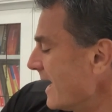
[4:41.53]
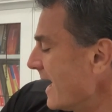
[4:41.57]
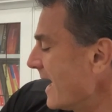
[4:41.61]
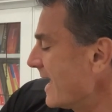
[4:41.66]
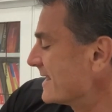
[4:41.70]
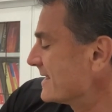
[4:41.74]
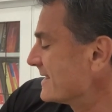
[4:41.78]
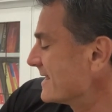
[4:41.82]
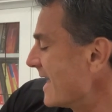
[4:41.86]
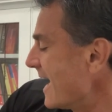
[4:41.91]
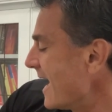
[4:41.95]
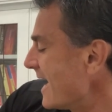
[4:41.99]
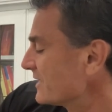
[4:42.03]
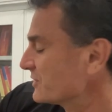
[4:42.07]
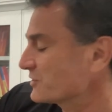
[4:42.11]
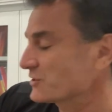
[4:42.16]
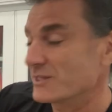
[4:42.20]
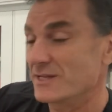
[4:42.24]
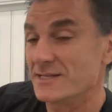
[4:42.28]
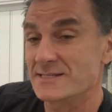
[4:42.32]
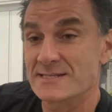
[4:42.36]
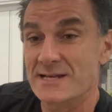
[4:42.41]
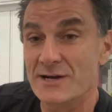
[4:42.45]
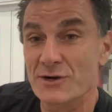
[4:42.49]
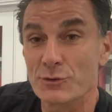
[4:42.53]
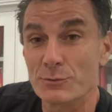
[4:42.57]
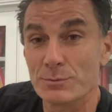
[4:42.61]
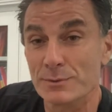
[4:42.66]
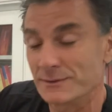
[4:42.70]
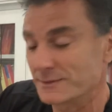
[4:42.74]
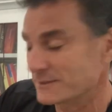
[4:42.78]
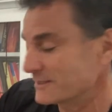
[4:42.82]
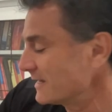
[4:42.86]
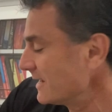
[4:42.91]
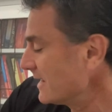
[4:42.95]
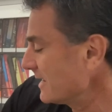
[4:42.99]
and gnashed their
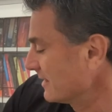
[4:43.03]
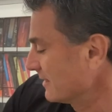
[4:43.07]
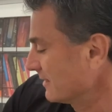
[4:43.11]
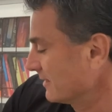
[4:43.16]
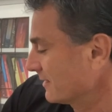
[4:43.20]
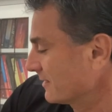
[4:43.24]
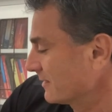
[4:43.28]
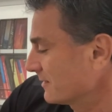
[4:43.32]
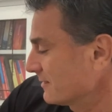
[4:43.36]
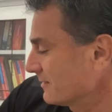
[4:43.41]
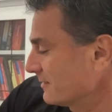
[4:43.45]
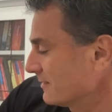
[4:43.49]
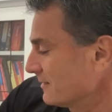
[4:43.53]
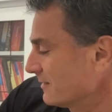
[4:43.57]
terrible teeth